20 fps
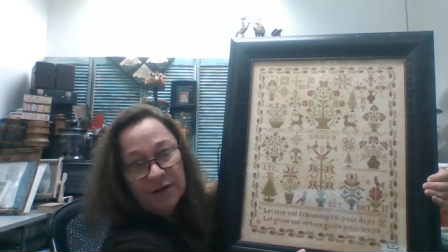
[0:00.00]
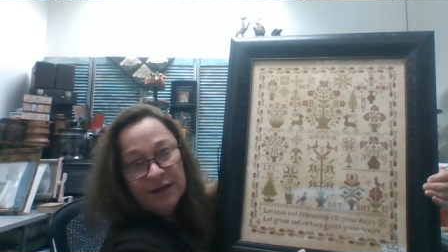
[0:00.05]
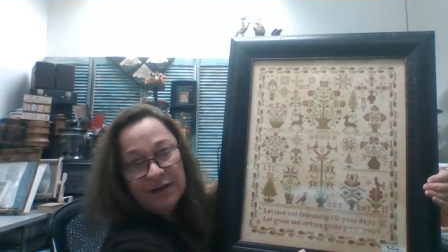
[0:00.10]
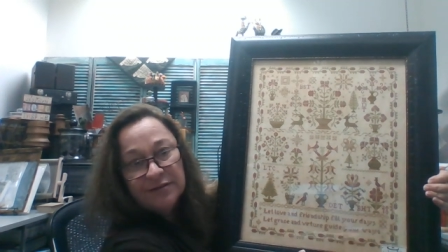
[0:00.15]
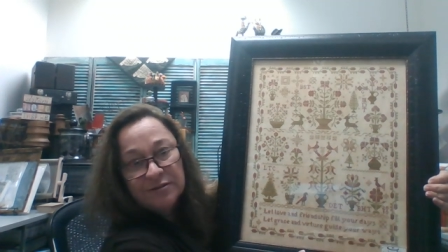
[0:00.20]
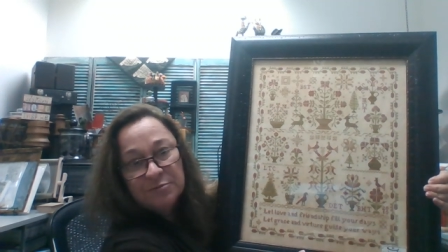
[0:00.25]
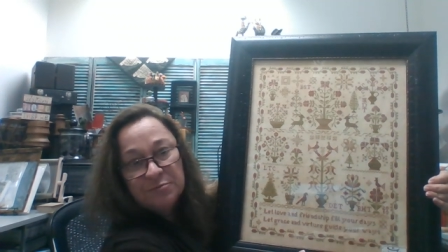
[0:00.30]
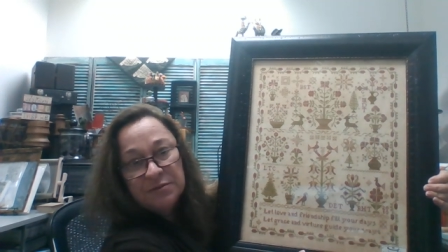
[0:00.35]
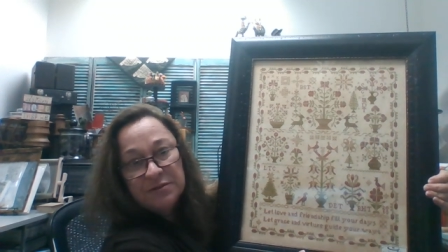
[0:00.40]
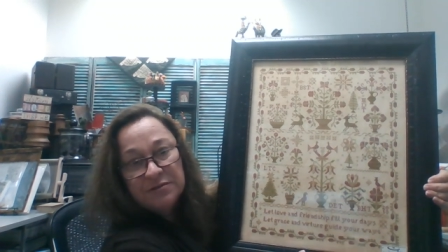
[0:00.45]

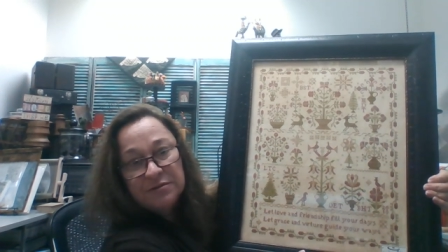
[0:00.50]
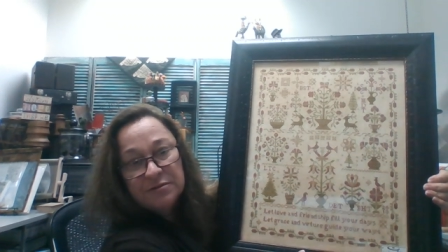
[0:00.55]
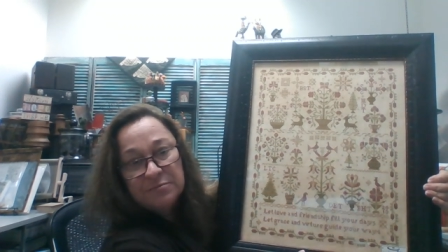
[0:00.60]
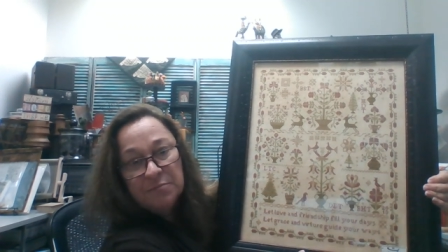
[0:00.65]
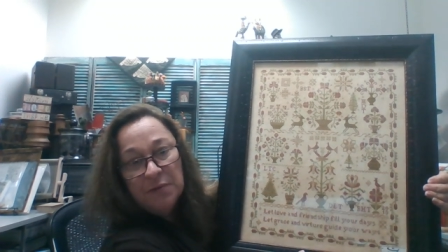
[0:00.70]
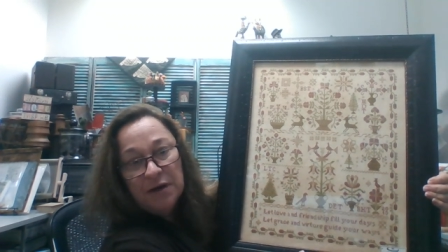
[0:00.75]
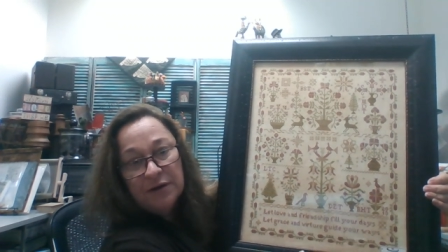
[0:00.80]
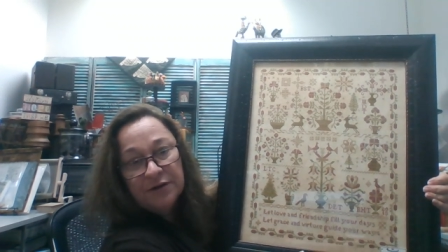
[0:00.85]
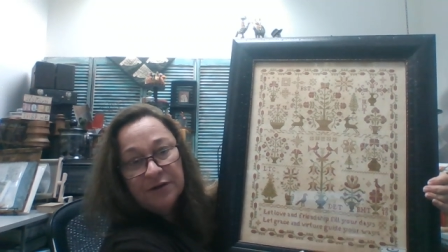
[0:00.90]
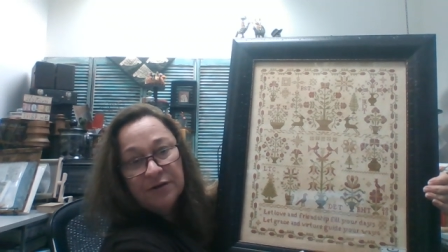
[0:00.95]
husband's
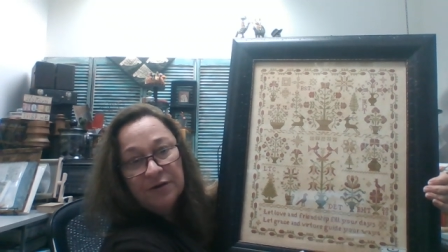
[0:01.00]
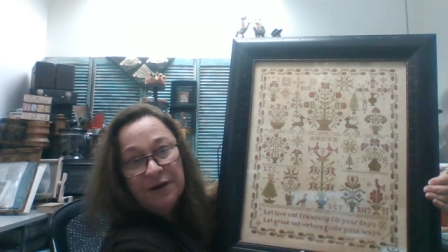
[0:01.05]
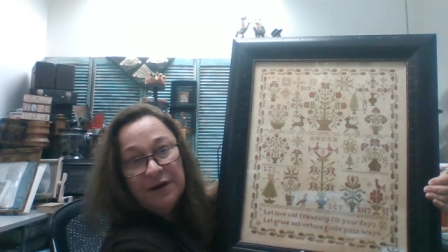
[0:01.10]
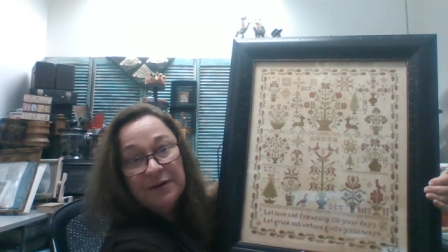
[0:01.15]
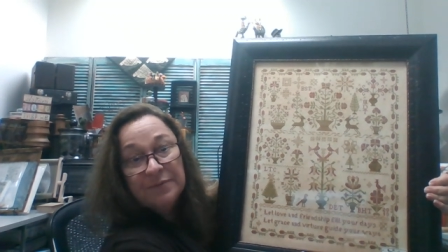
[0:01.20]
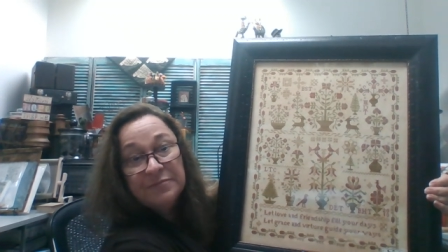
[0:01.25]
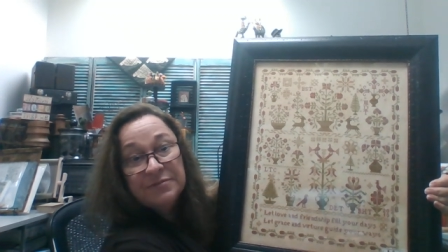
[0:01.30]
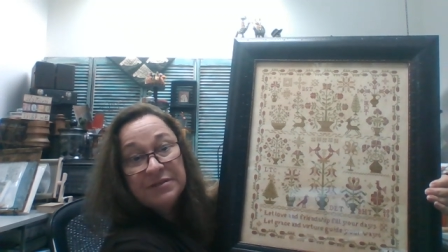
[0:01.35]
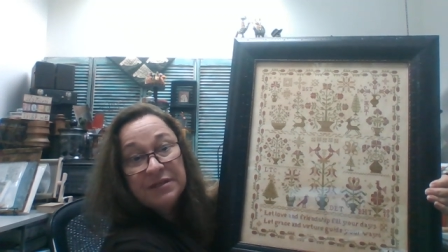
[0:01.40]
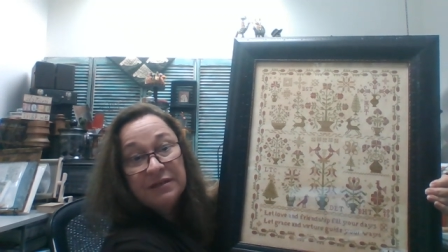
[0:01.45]

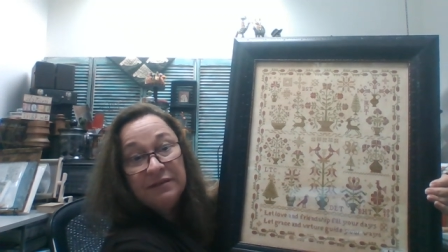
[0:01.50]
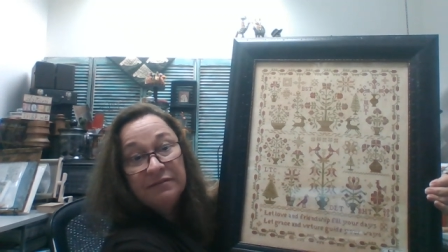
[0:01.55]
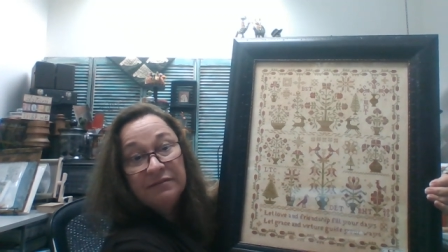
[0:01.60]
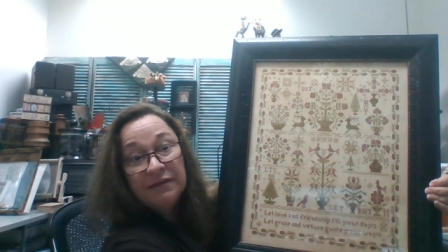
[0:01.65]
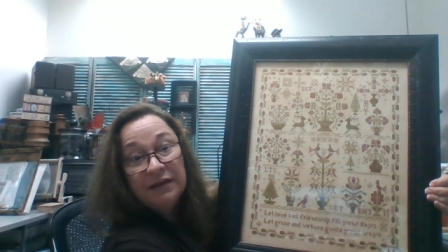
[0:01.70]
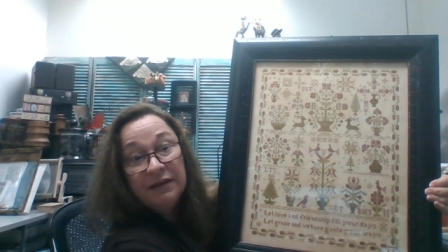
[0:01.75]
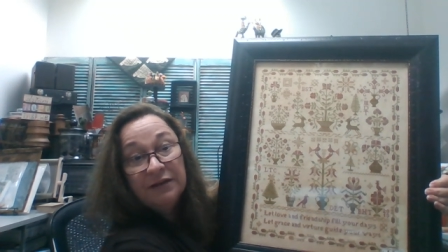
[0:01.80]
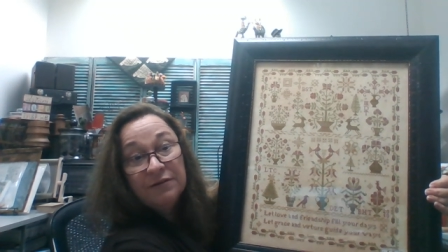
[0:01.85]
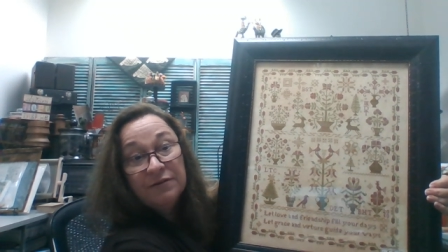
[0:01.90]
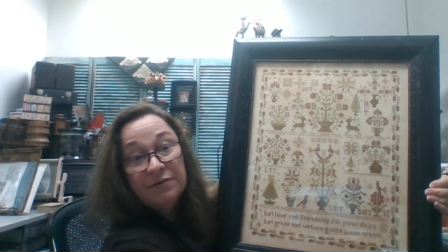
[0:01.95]
monograms in
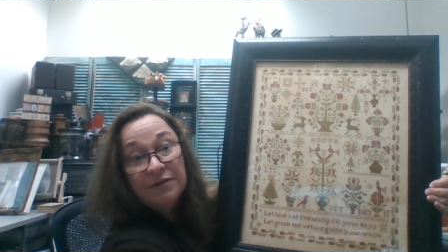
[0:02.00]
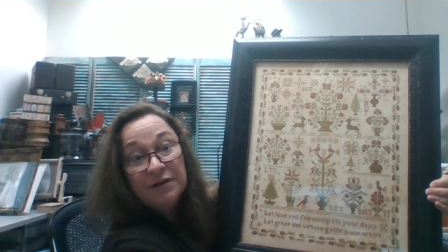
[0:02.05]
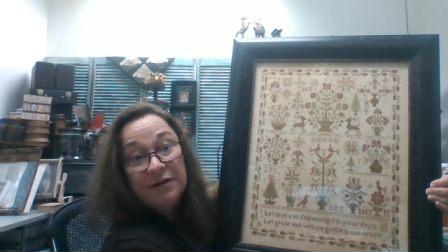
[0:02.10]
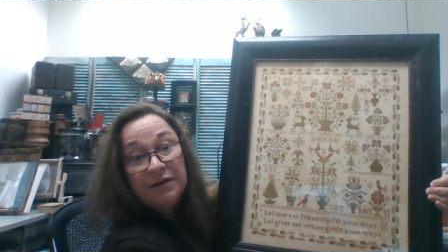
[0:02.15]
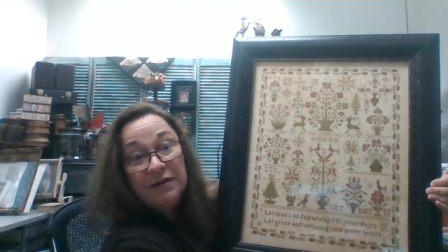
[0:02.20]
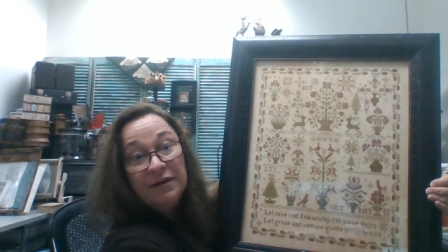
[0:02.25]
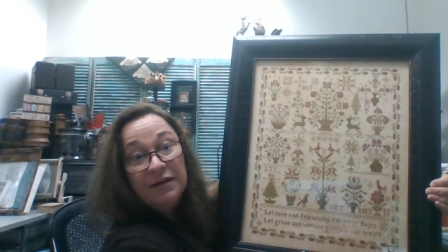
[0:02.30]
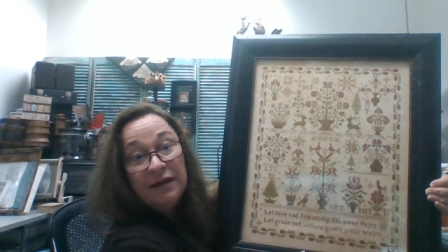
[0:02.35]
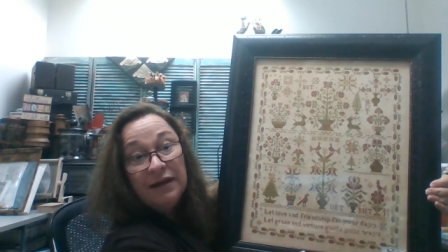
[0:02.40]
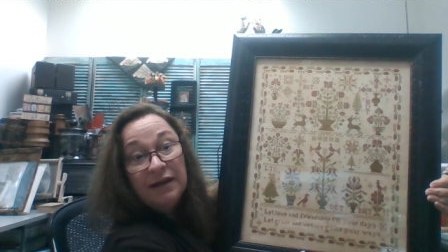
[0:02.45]
there,
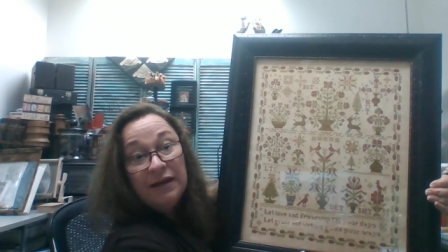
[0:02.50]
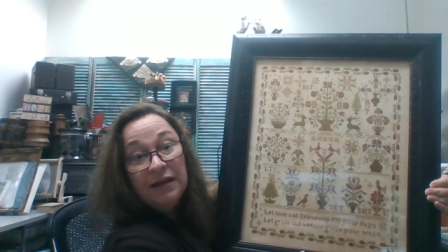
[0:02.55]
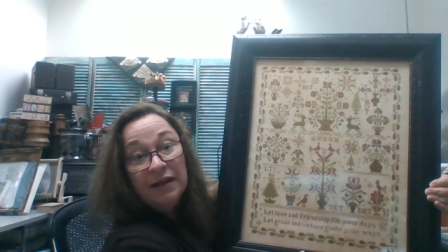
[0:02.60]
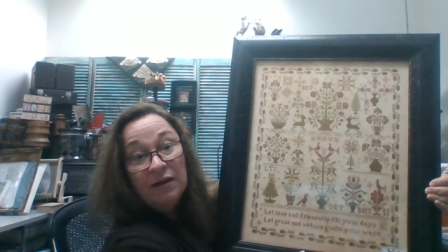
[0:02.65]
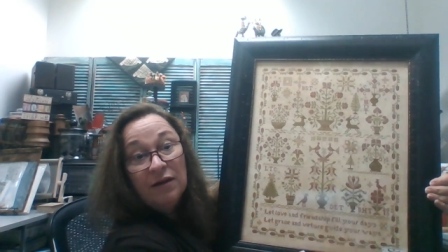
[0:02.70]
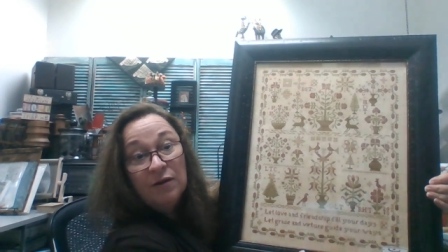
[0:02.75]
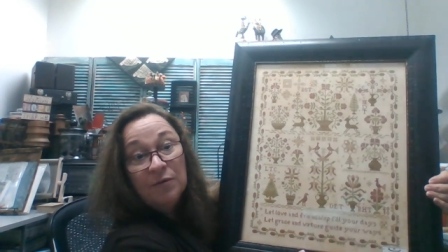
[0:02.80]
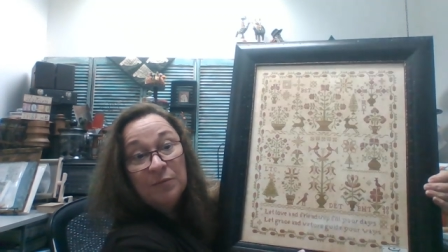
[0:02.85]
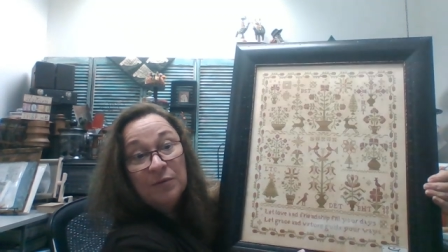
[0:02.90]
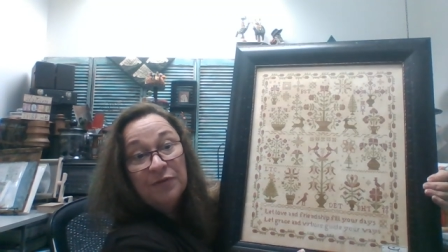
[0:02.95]
you know,
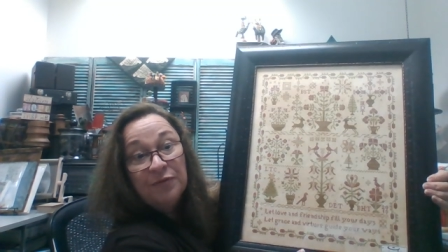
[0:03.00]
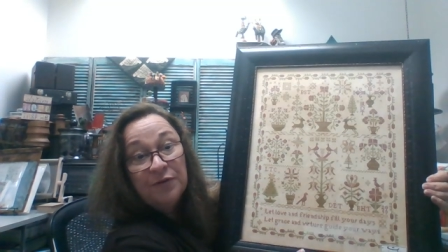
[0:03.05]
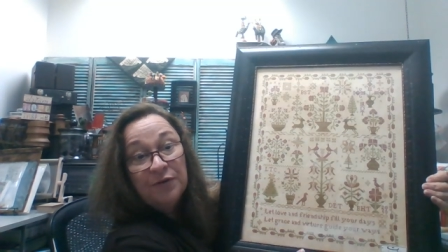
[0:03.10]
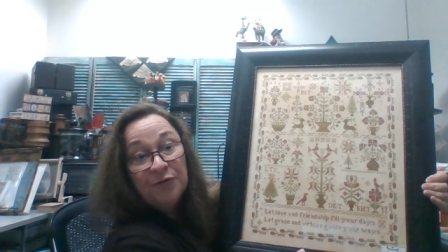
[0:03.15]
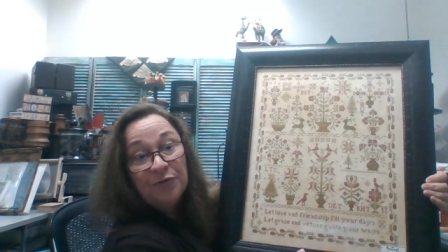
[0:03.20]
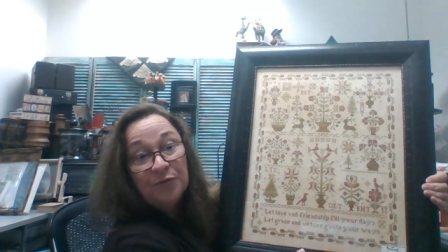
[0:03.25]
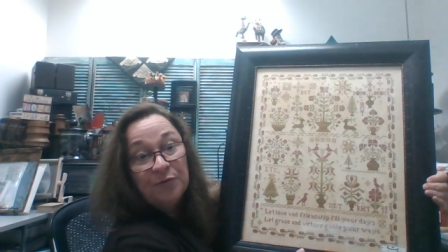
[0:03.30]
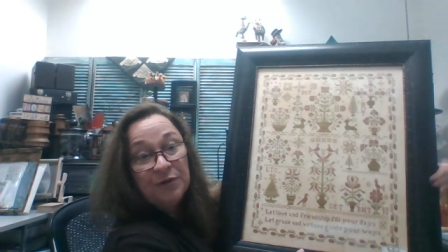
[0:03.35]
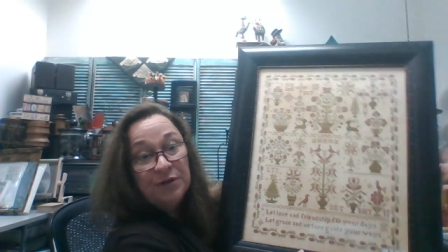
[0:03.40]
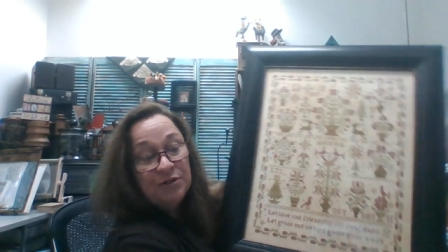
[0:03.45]
along with their
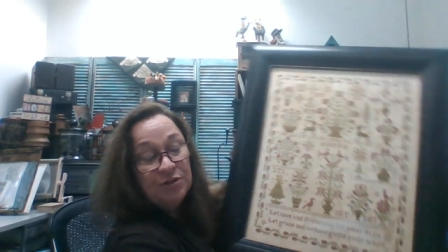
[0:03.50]
three